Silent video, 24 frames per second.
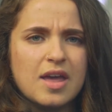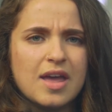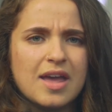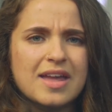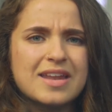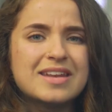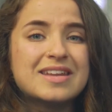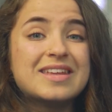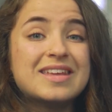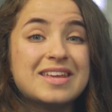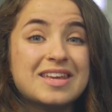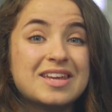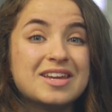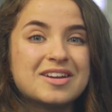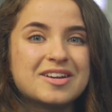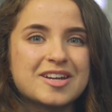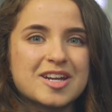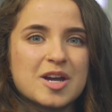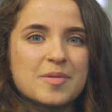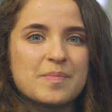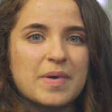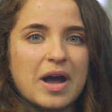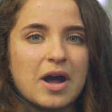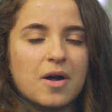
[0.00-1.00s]
and hear
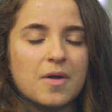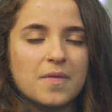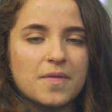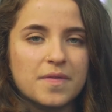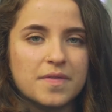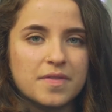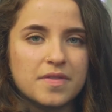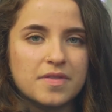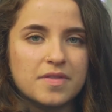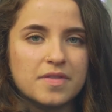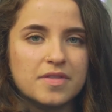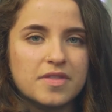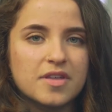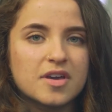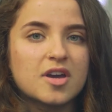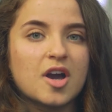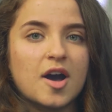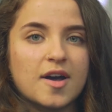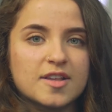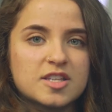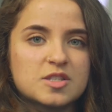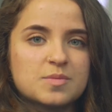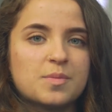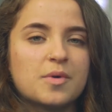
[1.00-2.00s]
about the
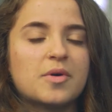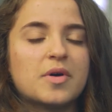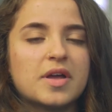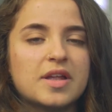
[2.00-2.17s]
gospel